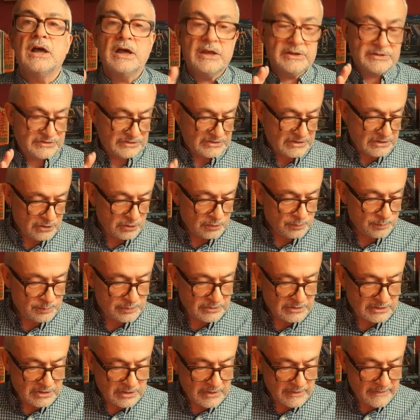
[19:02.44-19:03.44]
a soap
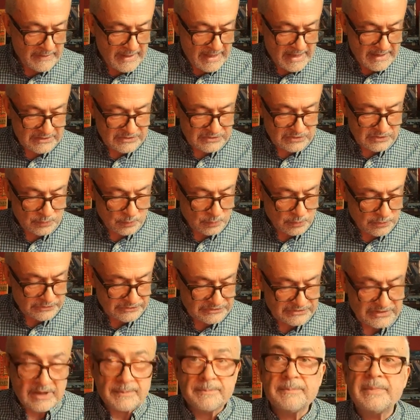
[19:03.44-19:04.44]
that
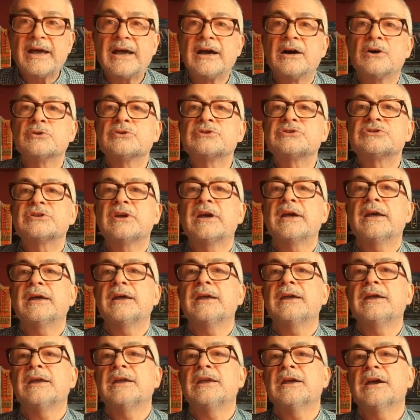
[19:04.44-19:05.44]
was about
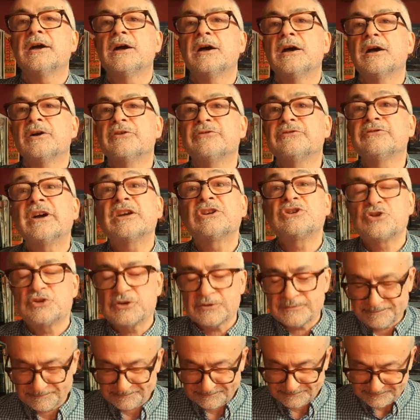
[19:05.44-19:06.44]
a uh,
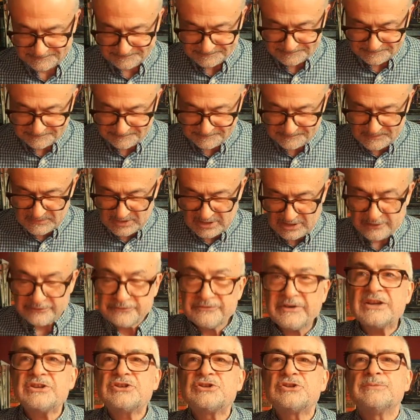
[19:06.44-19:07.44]
fashion a
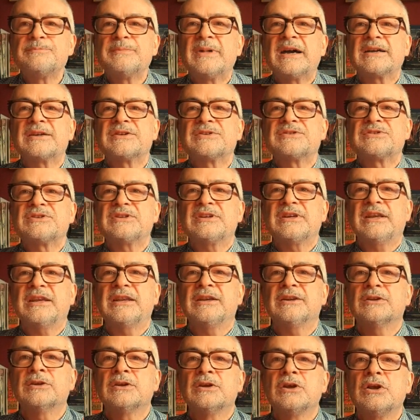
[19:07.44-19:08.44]
fashion
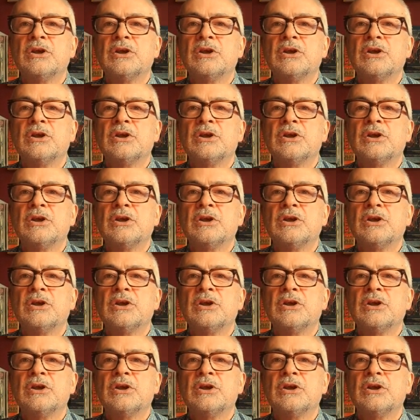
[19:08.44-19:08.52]
magazine